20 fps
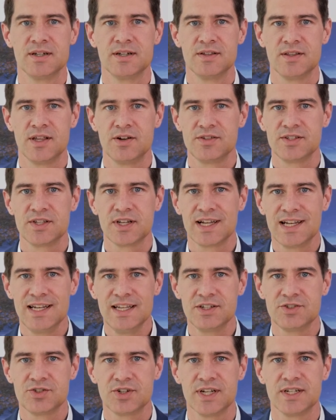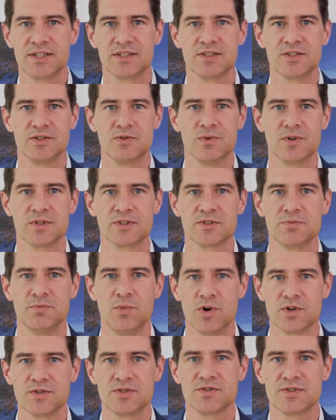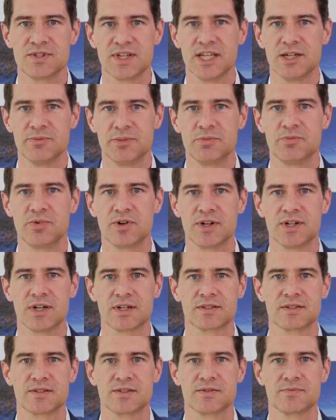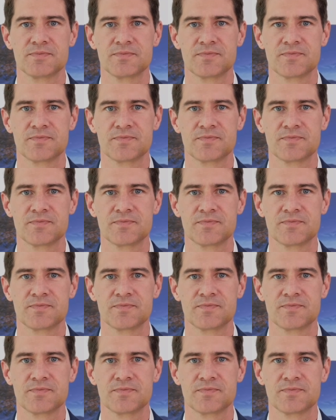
there is a clear trend towards more sustainable products.